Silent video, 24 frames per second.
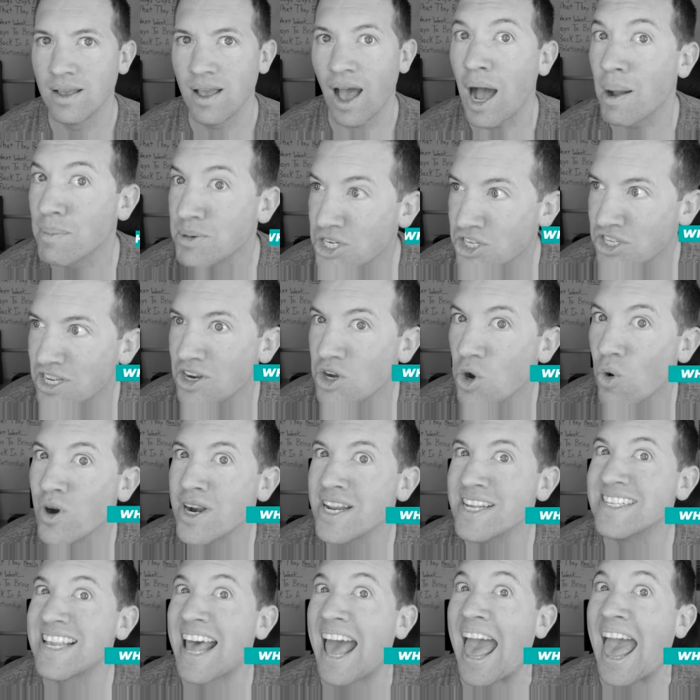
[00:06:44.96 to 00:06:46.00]
I'm just annoyed
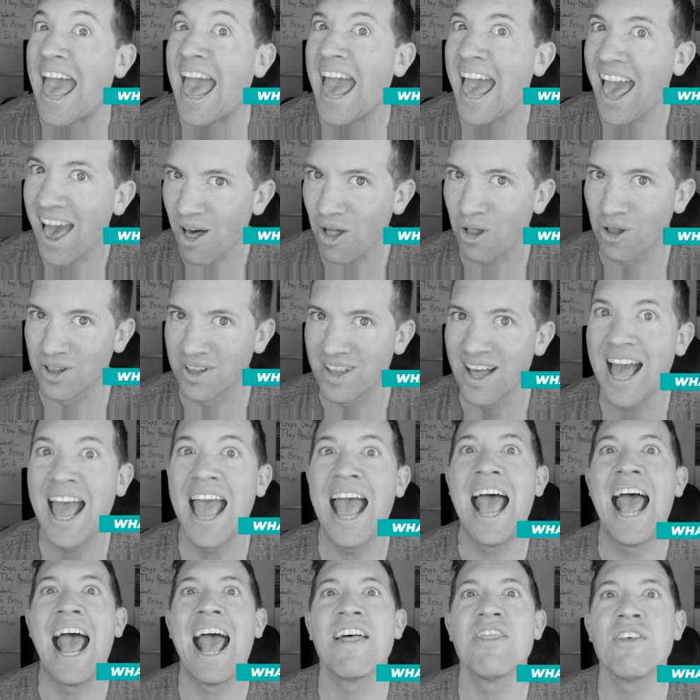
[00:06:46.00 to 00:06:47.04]
as hell,
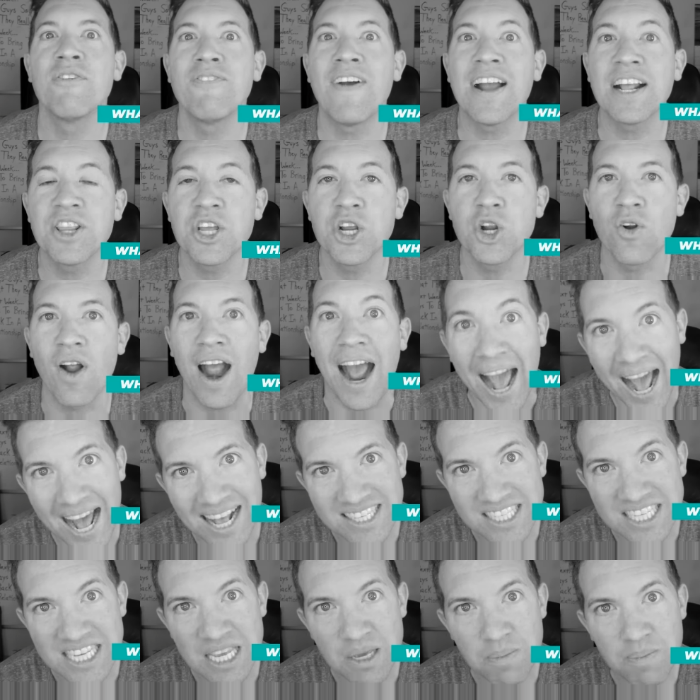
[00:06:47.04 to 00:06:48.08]
and the fact that you're
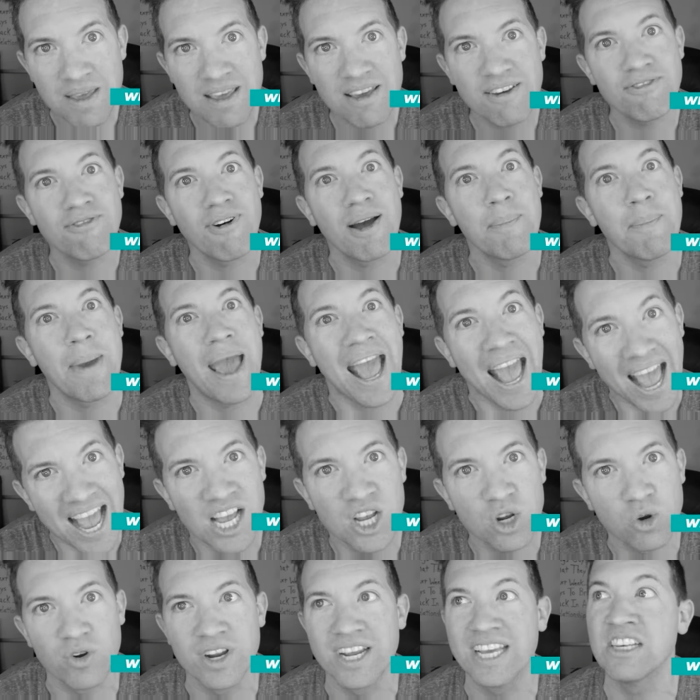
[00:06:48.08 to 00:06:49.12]
asking me if I'm
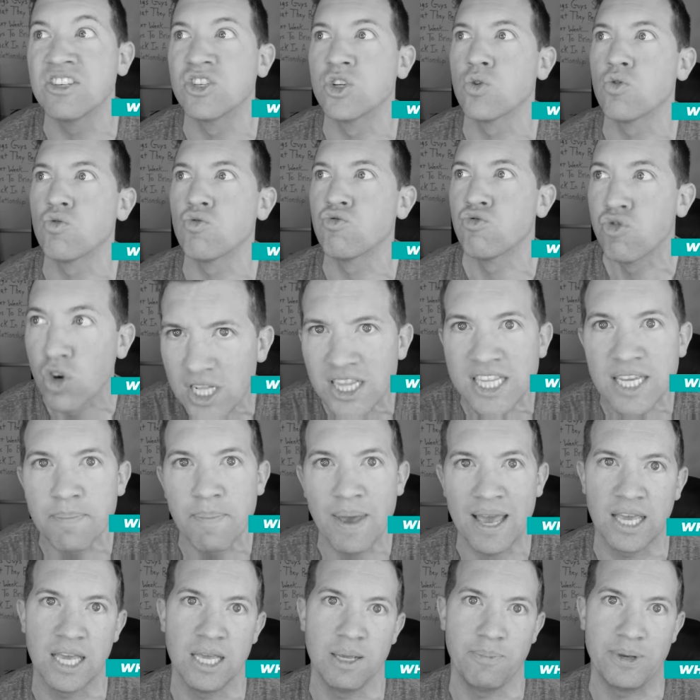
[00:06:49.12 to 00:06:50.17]
angry is really
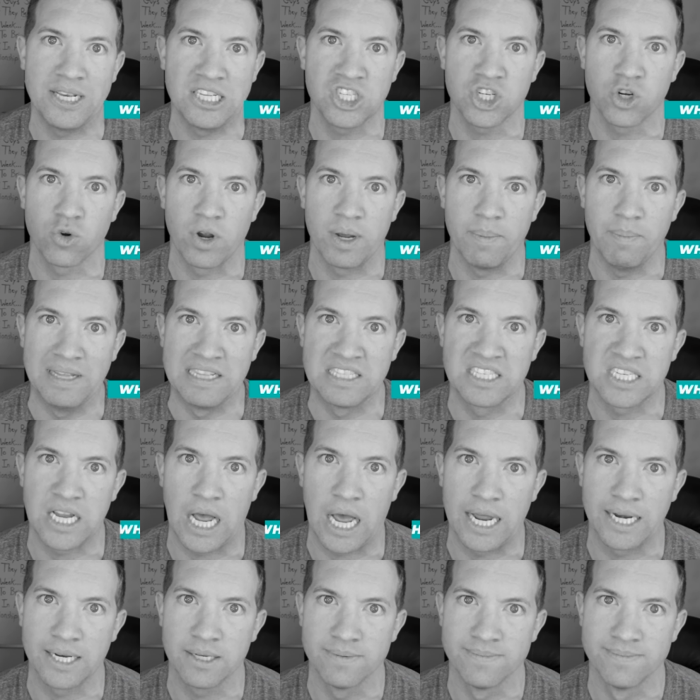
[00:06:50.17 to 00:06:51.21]
making me scream inside.